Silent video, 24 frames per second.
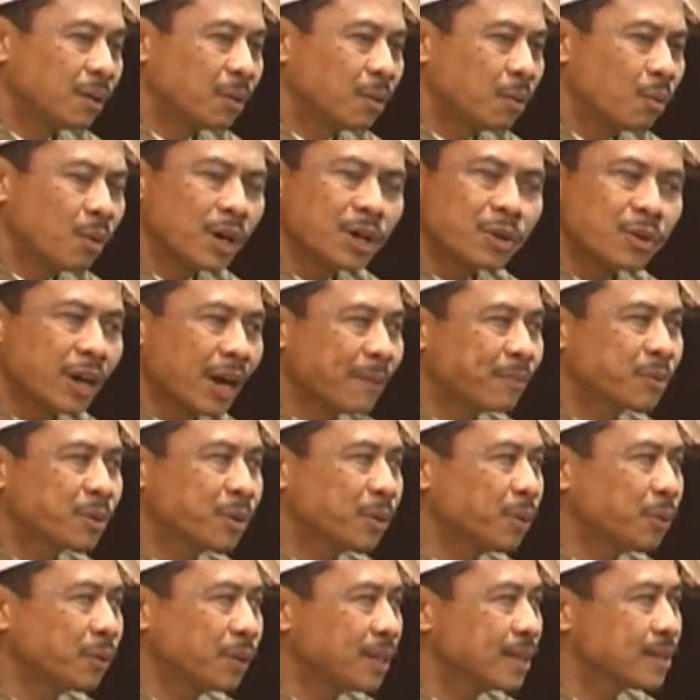why you have to
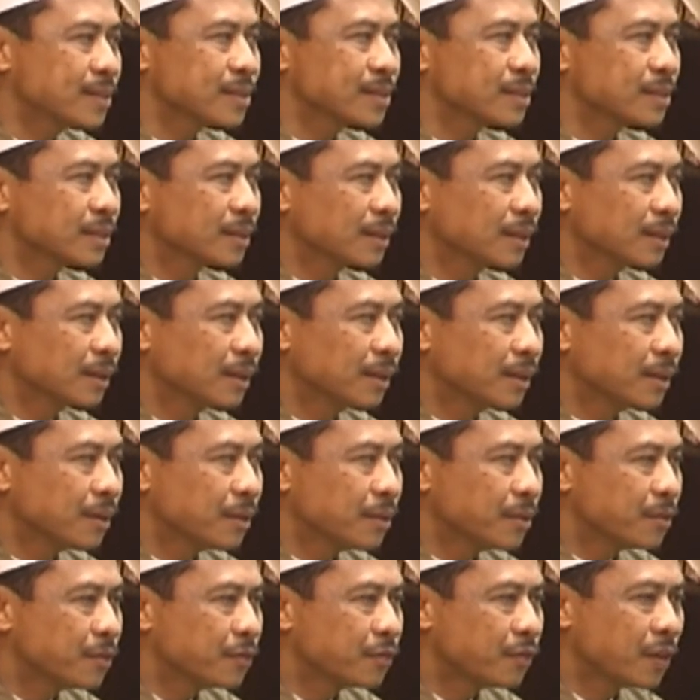do this?
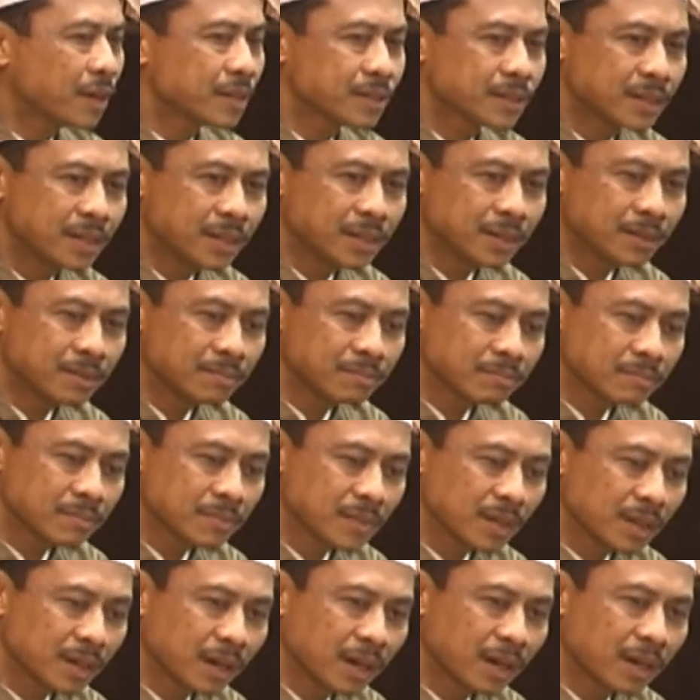fasting
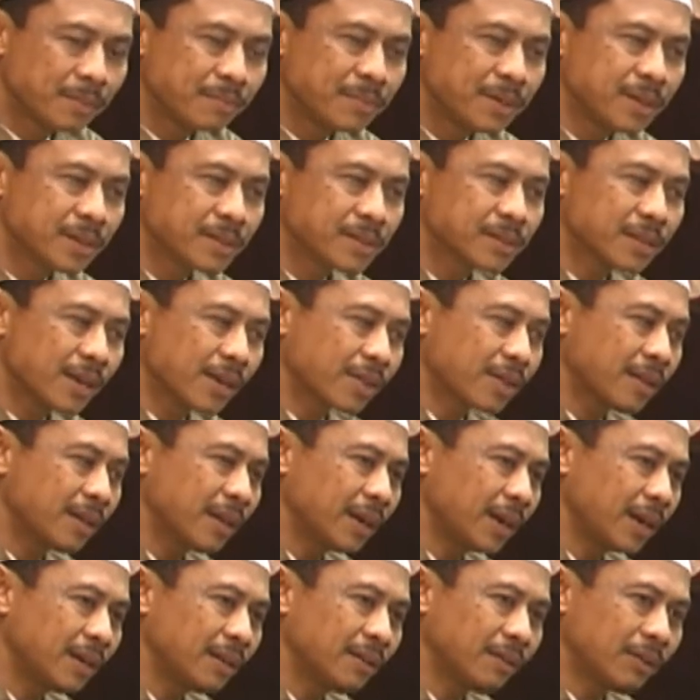Khamis,
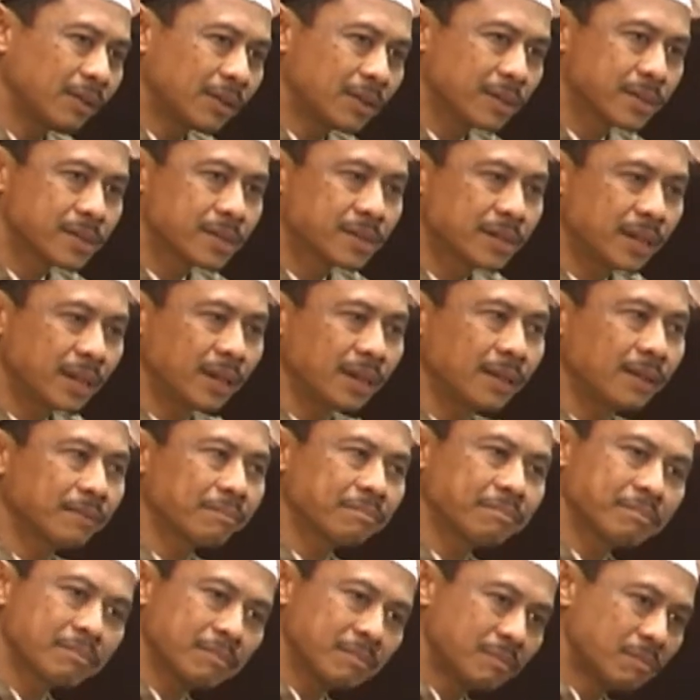Ithnain, Thursday,
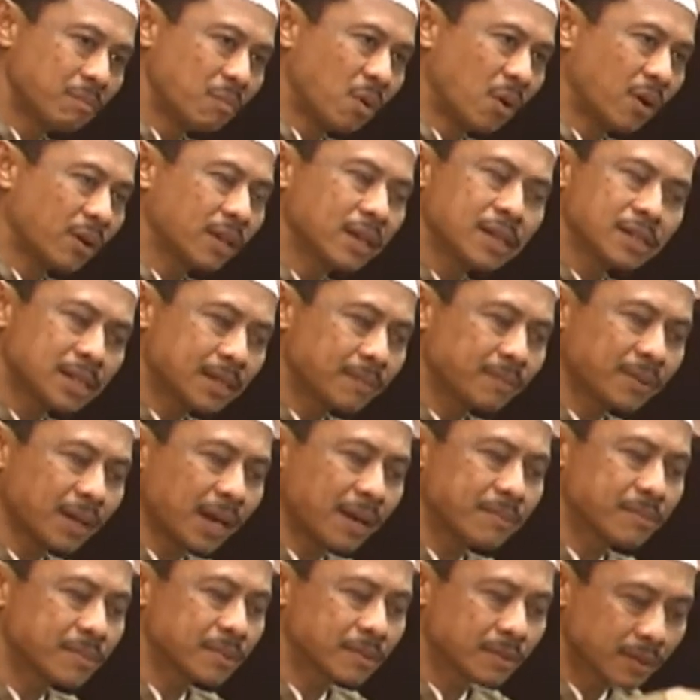morning.
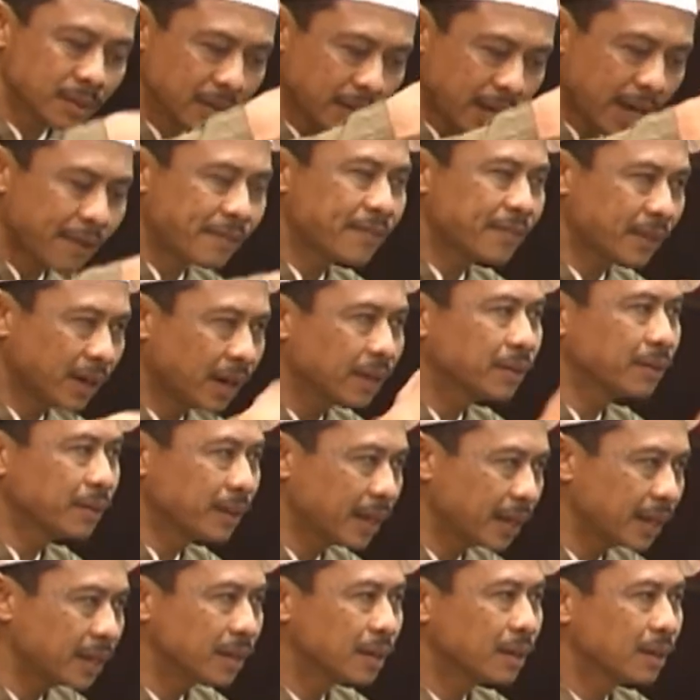Sometimes every other
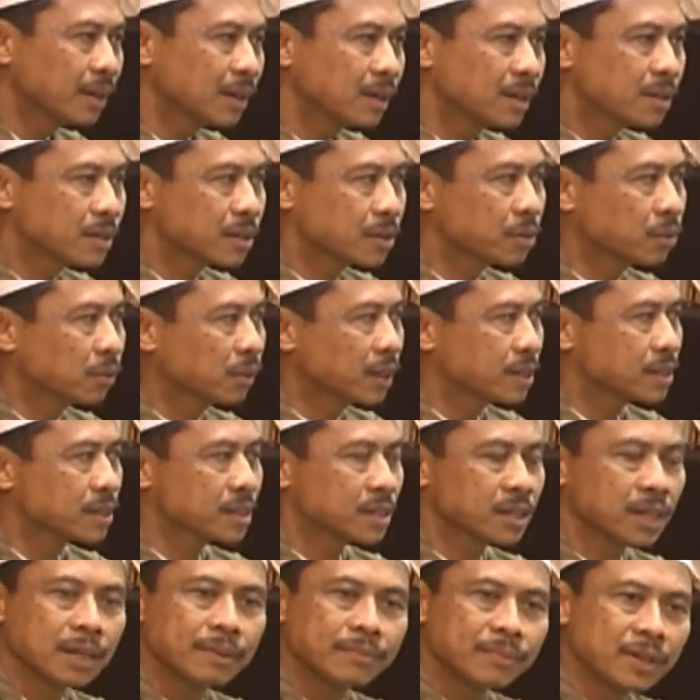day,
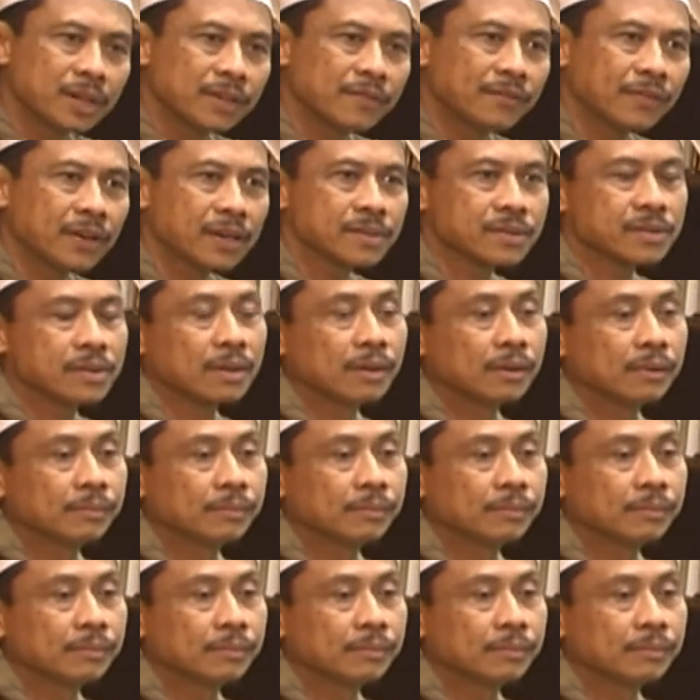Rasulullah did fast.